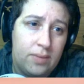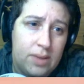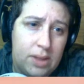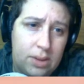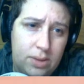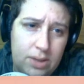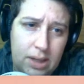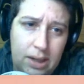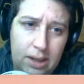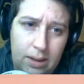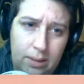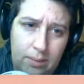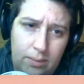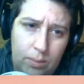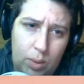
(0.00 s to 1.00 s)
You saw
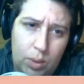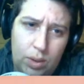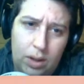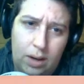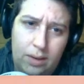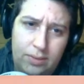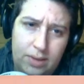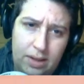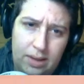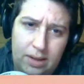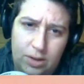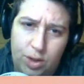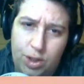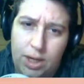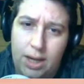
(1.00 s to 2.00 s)
him more often than
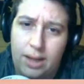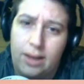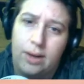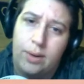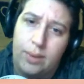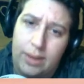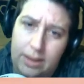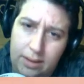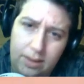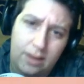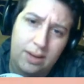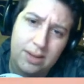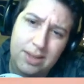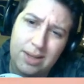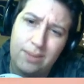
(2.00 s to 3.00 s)
Shiloh, and
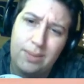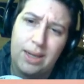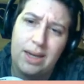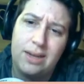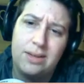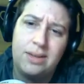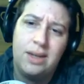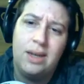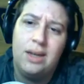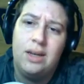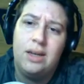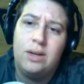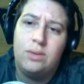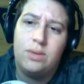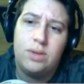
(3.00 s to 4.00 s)
on some days,
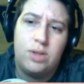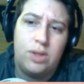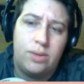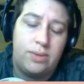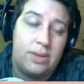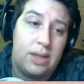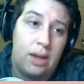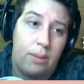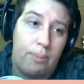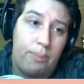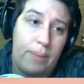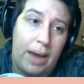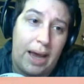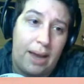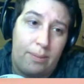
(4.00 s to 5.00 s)
when she was in a
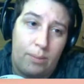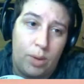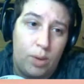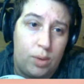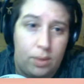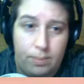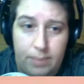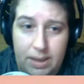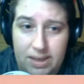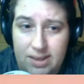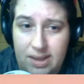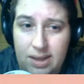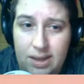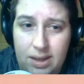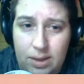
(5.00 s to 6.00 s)
bad mood or
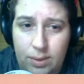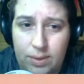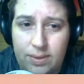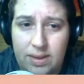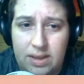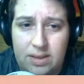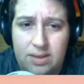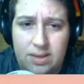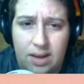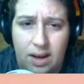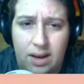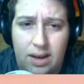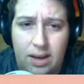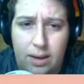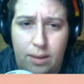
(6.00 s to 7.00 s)
busy, you even saw
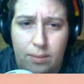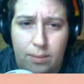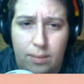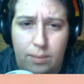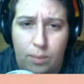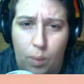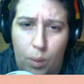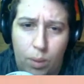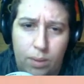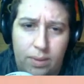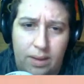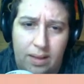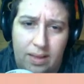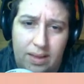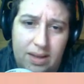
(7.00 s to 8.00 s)
him more
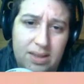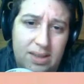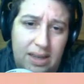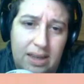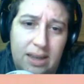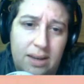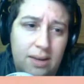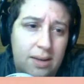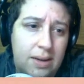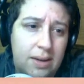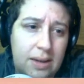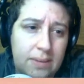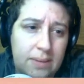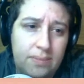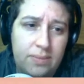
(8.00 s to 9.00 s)
than Lizzie.
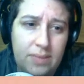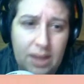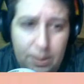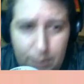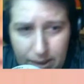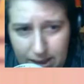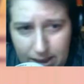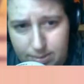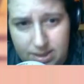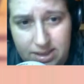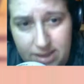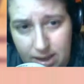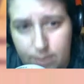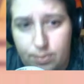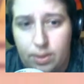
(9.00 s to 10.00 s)
He became a
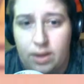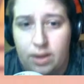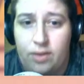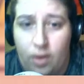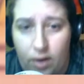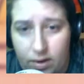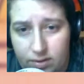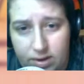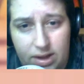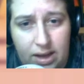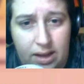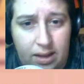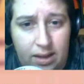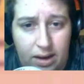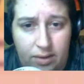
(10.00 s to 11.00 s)
staple of your everyday
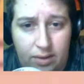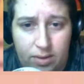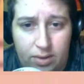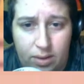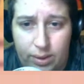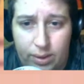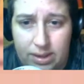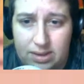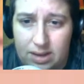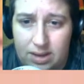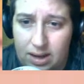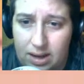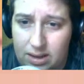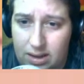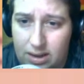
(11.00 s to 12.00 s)
life, the way
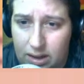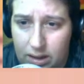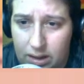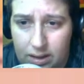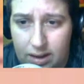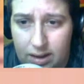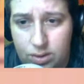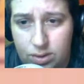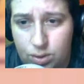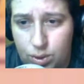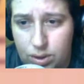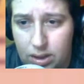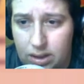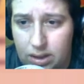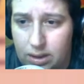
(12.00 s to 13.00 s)
sun and lunch
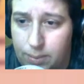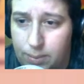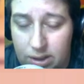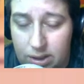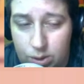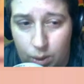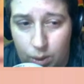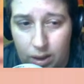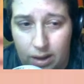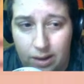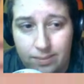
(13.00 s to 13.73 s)
and the beach were.